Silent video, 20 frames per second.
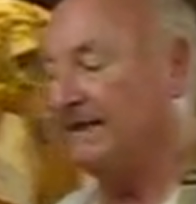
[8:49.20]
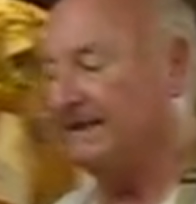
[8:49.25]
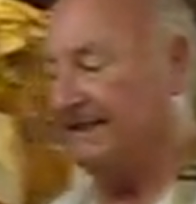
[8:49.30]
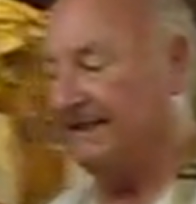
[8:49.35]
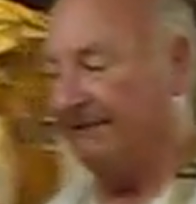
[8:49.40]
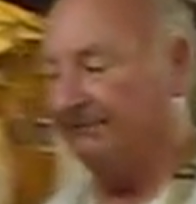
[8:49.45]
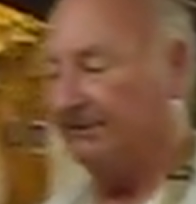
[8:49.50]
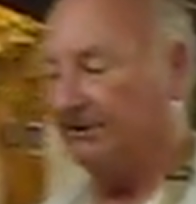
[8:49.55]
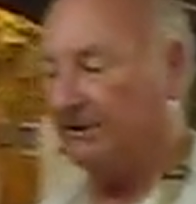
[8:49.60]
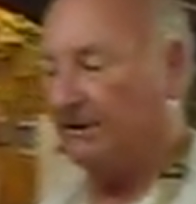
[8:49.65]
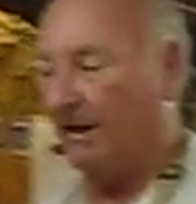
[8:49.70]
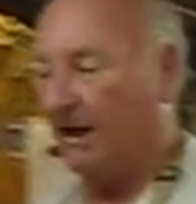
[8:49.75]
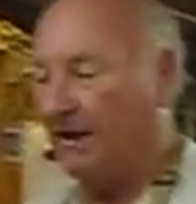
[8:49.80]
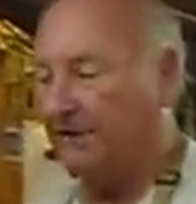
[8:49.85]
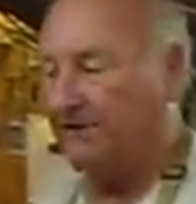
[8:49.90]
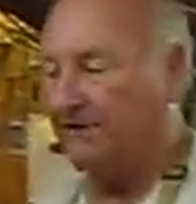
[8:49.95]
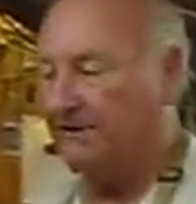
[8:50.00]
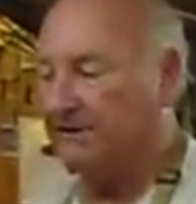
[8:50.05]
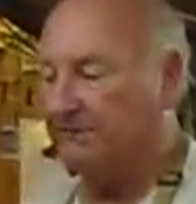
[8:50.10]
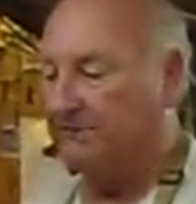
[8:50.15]
at 7
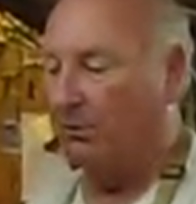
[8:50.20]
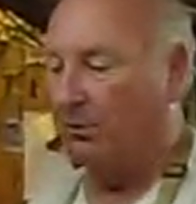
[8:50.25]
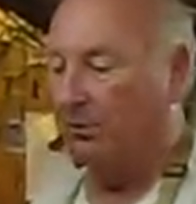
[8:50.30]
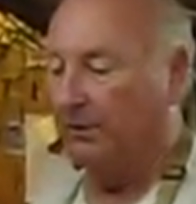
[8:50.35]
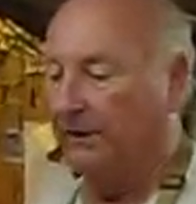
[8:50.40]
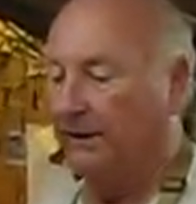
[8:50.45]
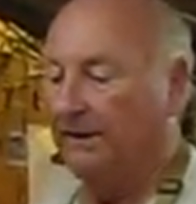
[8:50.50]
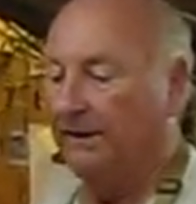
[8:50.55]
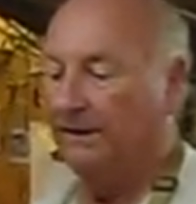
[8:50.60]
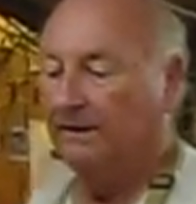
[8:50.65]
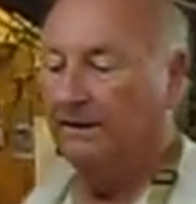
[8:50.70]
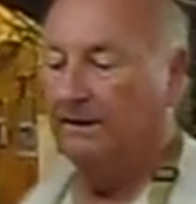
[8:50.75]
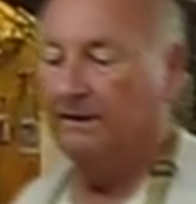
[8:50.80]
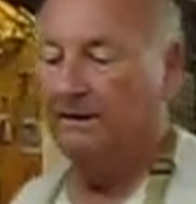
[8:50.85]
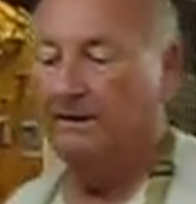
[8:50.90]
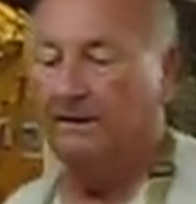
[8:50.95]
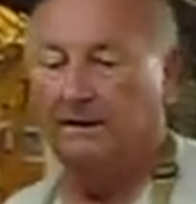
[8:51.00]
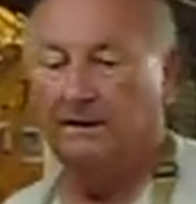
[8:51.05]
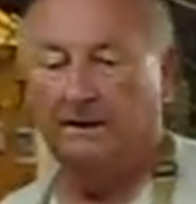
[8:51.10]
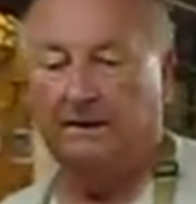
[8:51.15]
o'clock this morning,
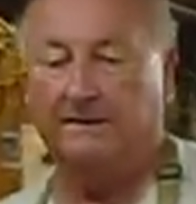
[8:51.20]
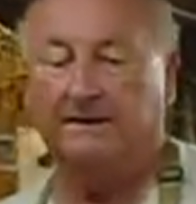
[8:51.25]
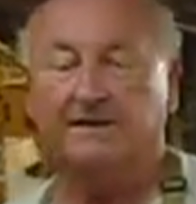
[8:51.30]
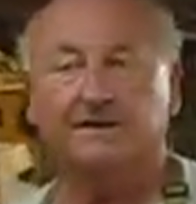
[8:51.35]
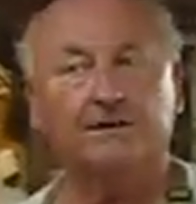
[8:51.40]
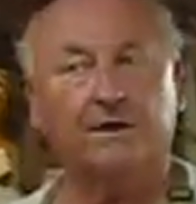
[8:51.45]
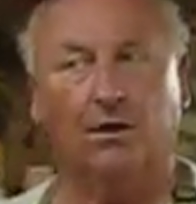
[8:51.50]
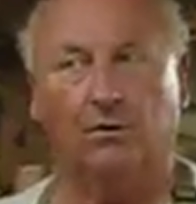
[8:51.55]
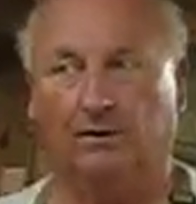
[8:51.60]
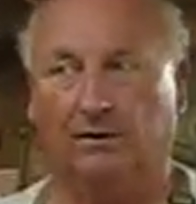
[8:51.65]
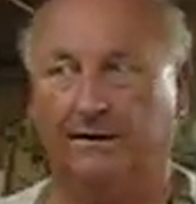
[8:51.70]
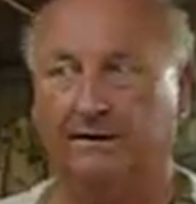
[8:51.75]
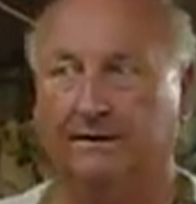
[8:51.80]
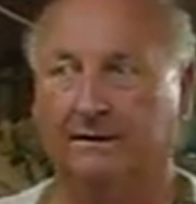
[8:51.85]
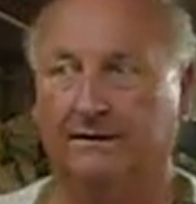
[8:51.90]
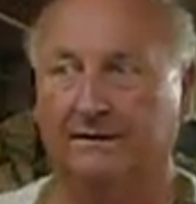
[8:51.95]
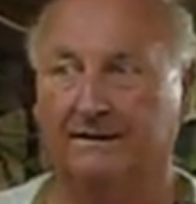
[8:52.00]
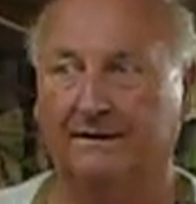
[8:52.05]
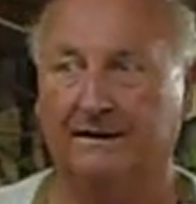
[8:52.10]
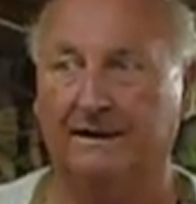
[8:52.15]
and it's cooling.
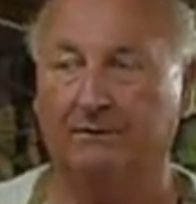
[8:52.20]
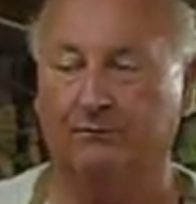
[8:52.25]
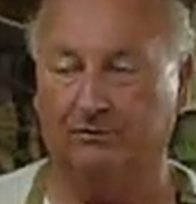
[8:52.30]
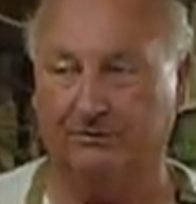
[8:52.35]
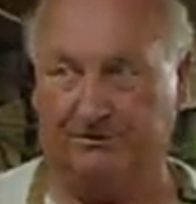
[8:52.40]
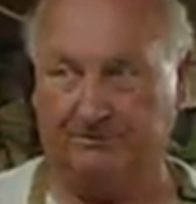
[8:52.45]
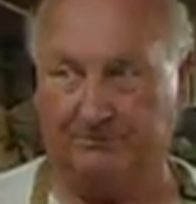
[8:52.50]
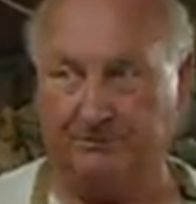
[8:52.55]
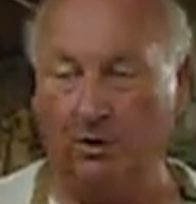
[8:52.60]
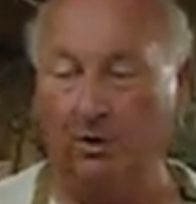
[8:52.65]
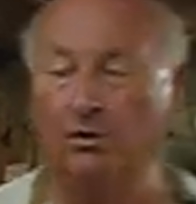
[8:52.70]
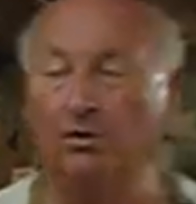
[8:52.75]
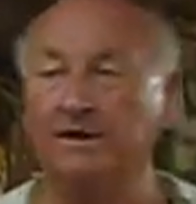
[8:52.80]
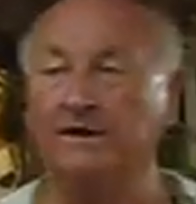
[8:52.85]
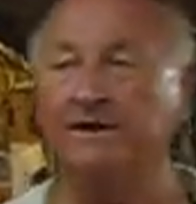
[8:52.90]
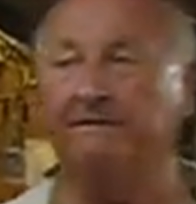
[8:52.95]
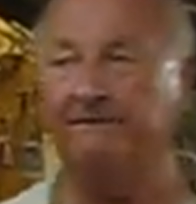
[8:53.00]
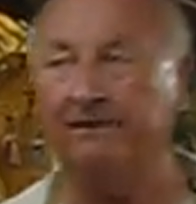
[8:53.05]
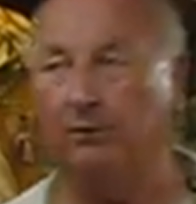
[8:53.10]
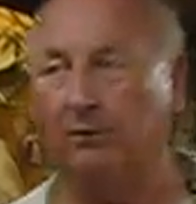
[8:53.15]
It was cool
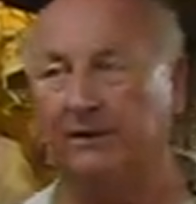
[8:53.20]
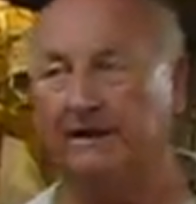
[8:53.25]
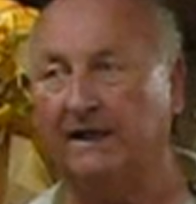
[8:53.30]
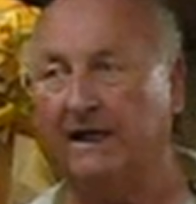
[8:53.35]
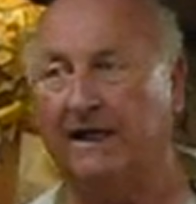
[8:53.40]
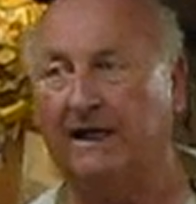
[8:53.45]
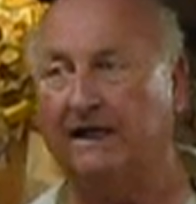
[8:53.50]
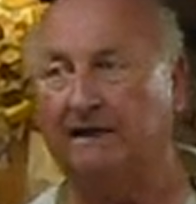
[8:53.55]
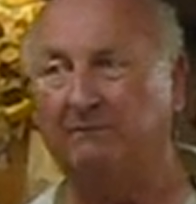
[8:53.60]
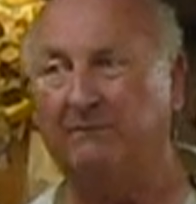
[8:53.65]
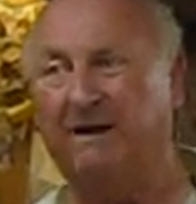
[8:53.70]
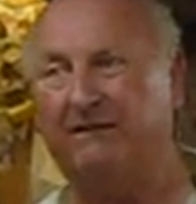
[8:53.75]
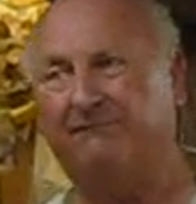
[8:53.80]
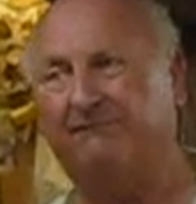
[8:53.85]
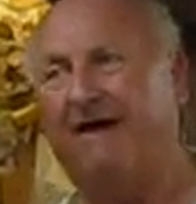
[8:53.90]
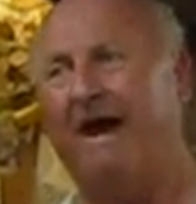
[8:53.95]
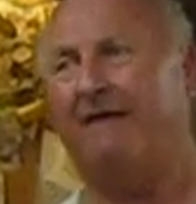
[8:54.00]
enough that we could handle about